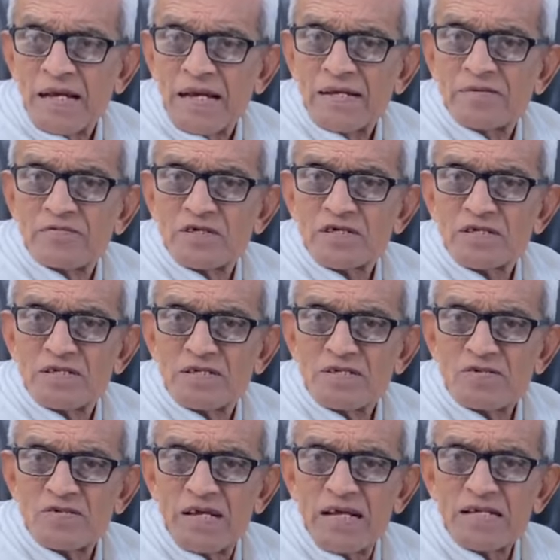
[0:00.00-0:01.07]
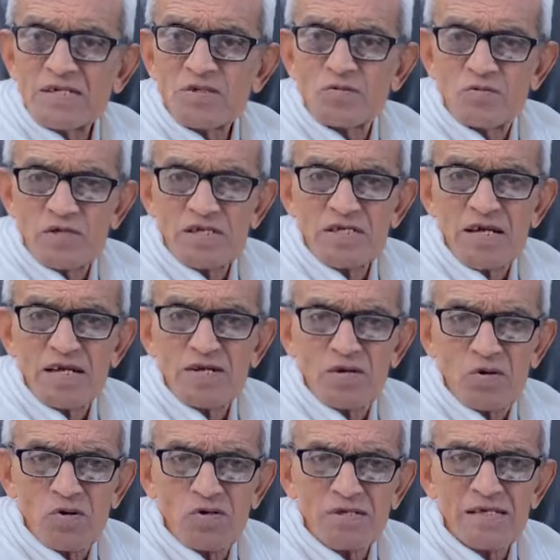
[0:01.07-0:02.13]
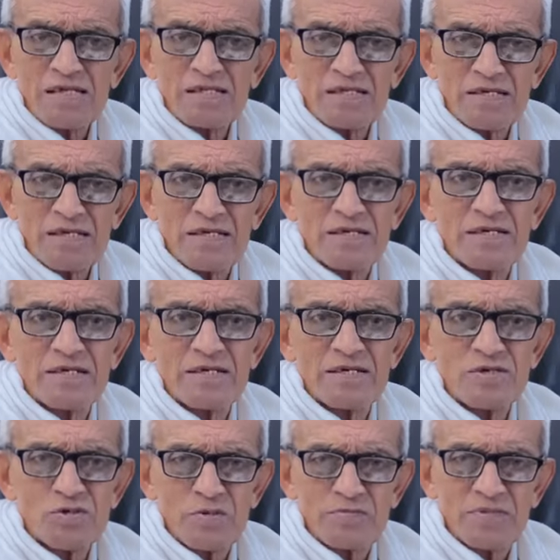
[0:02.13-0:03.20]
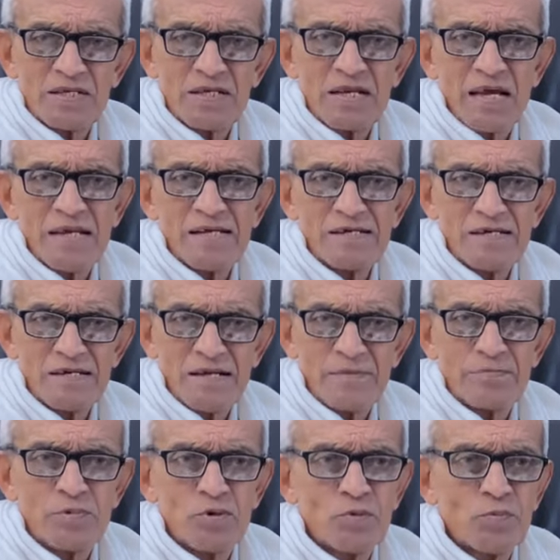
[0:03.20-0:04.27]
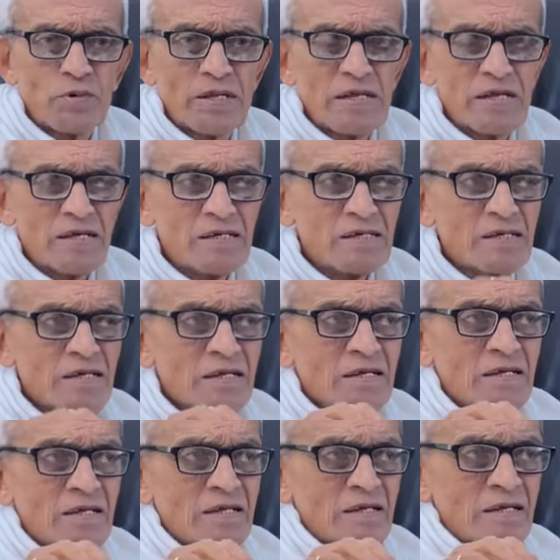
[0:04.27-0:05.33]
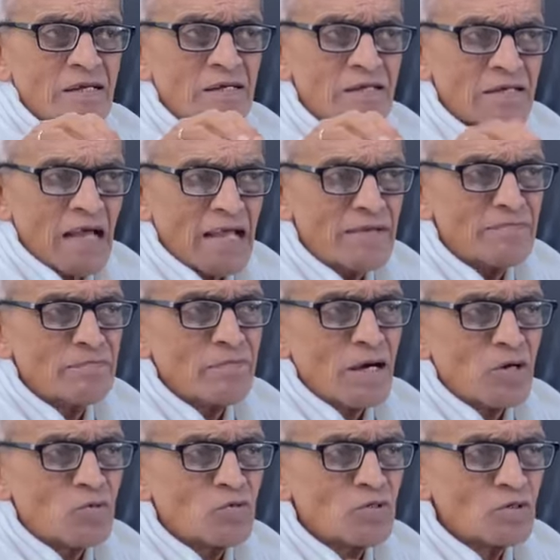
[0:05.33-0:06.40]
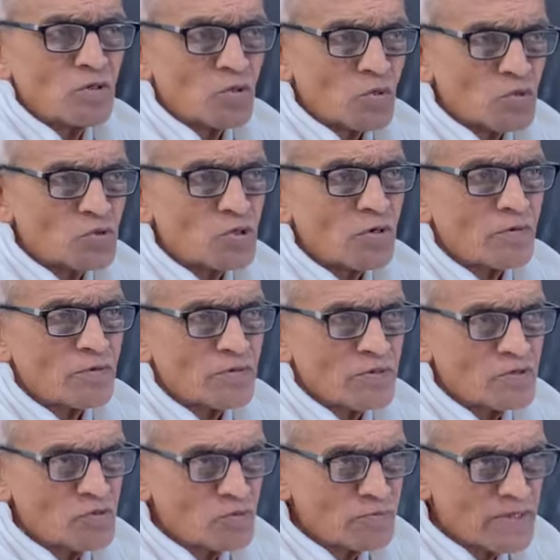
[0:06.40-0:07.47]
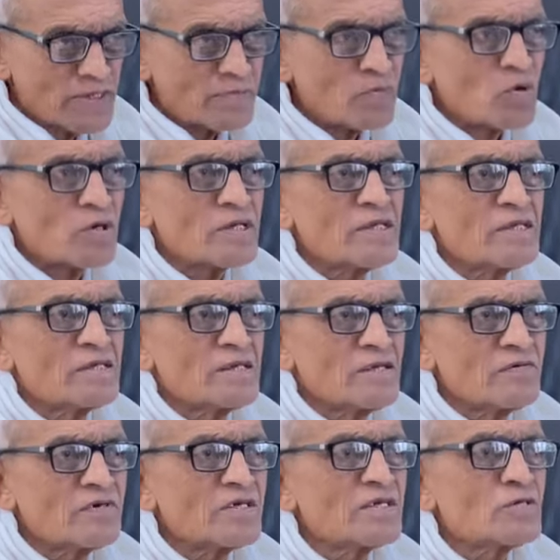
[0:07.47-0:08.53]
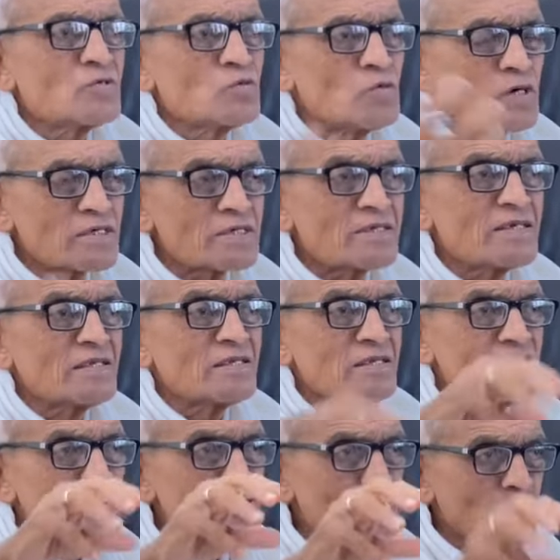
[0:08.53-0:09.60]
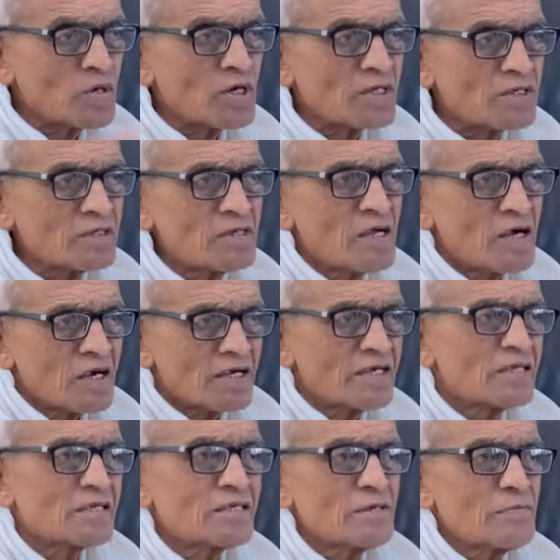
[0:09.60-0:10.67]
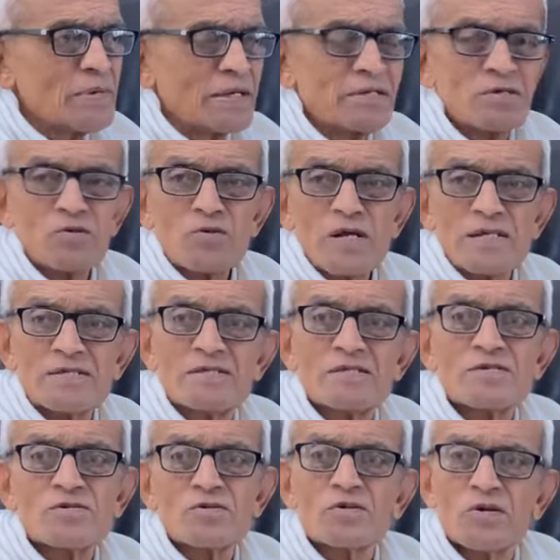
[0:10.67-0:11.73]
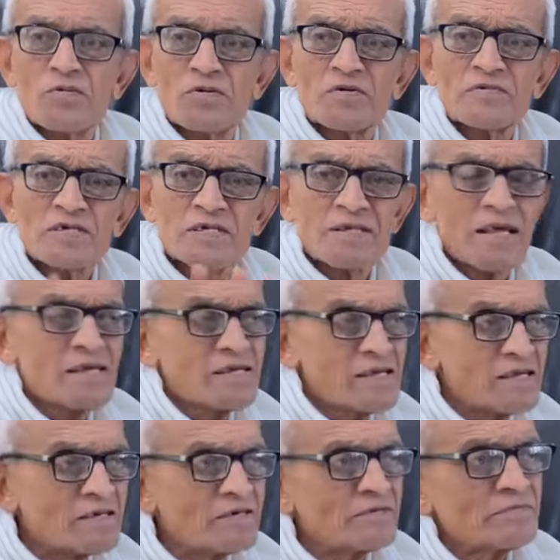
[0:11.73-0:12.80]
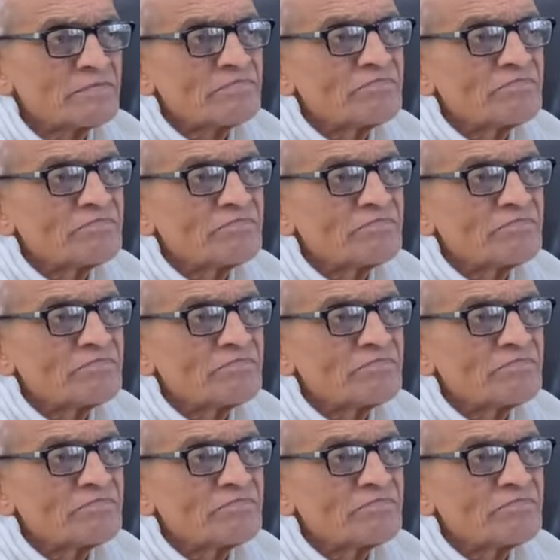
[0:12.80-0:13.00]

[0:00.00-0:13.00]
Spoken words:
Adverse in sense which are not in the interest of the right and appropriate time-bound growth of human body given to us in this birth under the patronization of our psychic.